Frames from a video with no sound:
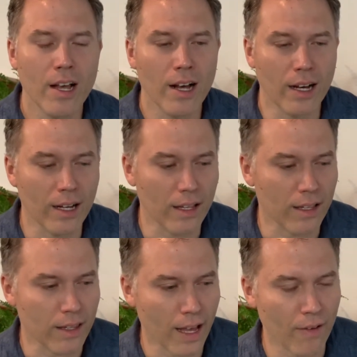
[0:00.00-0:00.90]

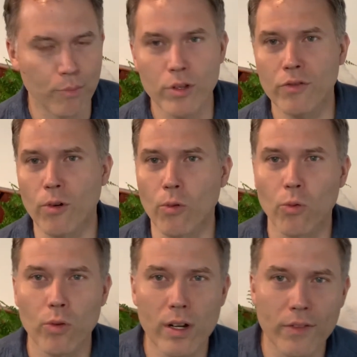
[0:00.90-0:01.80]
They have beautiful
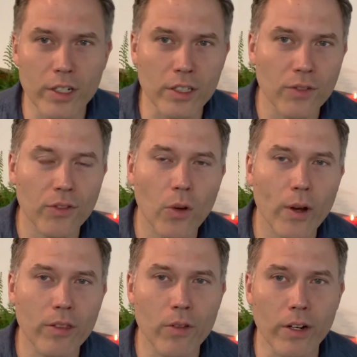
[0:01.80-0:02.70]
rivers flowing
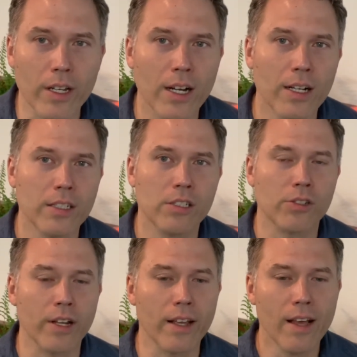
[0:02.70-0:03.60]
through their
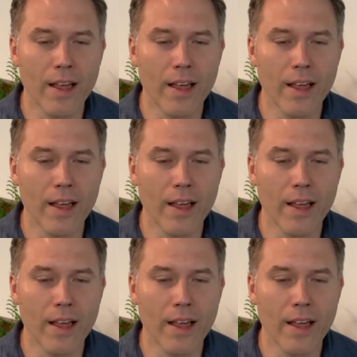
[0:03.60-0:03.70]
country.